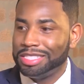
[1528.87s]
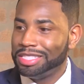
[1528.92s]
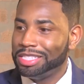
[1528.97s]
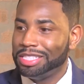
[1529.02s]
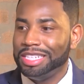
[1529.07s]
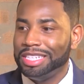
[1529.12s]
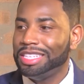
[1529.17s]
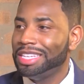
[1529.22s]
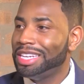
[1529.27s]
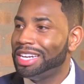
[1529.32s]

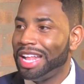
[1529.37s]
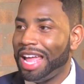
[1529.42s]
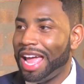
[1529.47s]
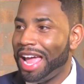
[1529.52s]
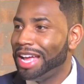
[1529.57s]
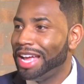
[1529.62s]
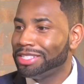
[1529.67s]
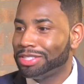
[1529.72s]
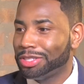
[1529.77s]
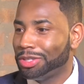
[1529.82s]
she didn't
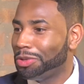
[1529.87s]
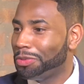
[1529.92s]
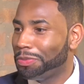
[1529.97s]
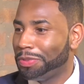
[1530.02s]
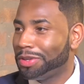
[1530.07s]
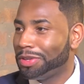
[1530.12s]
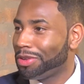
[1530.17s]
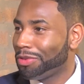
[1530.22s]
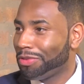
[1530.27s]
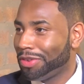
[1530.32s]
ask you to
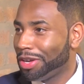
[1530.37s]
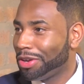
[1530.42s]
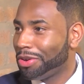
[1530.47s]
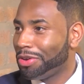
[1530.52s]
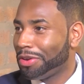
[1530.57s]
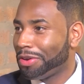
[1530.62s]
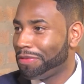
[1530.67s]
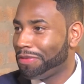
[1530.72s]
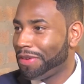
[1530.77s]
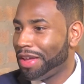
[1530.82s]
put the ring
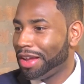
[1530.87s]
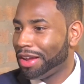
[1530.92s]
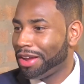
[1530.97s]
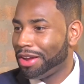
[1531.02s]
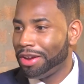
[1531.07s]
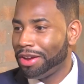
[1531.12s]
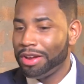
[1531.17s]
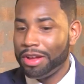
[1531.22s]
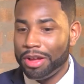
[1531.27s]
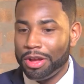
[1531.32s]
on her
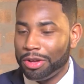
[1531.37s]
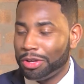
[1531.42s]
finger.